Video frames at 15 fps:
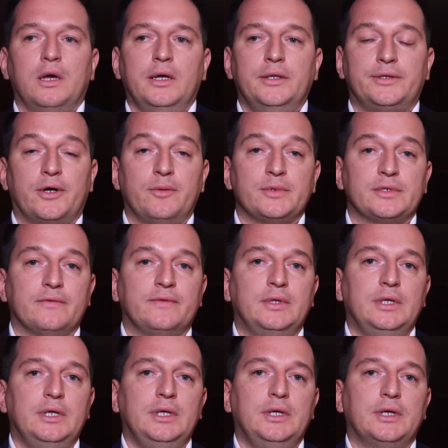In terms of
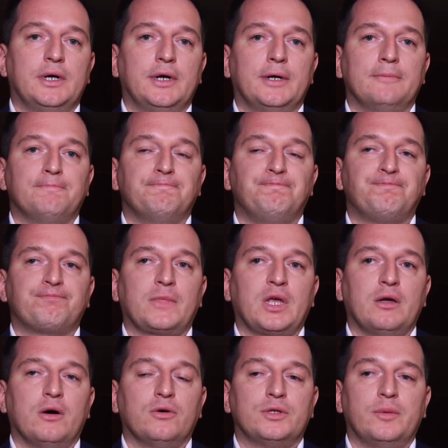the
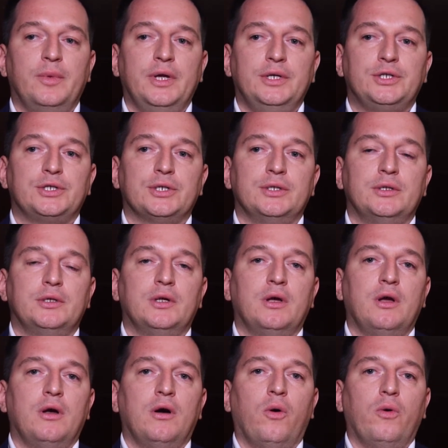automation,
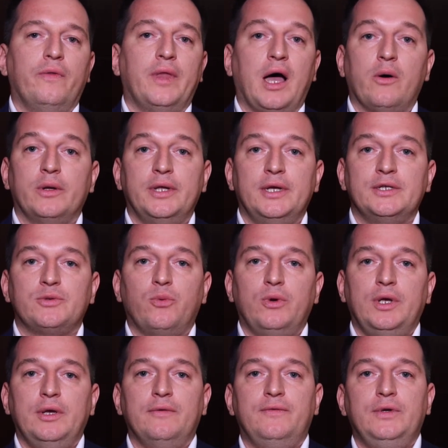nowadays
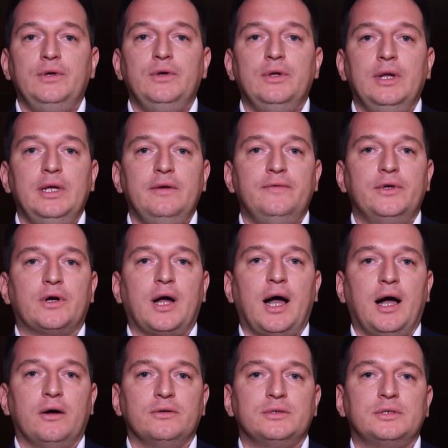if you leave your
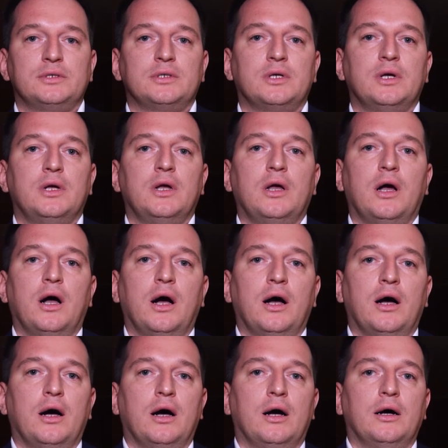house
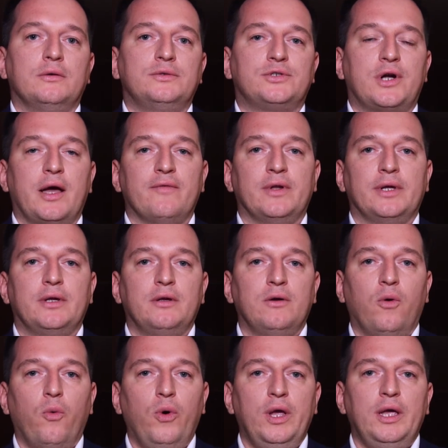traveling,
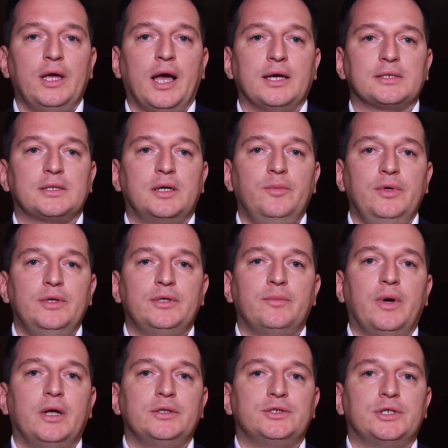we as community
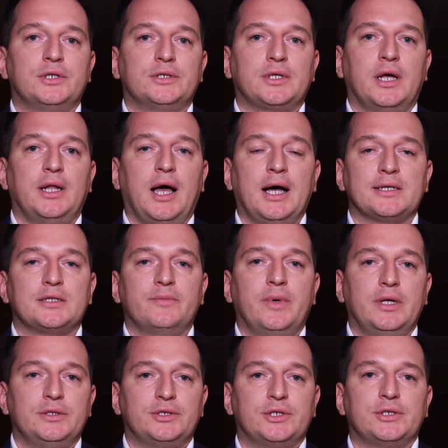managers and asset
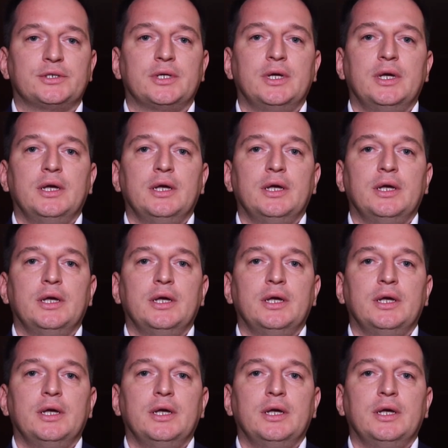managers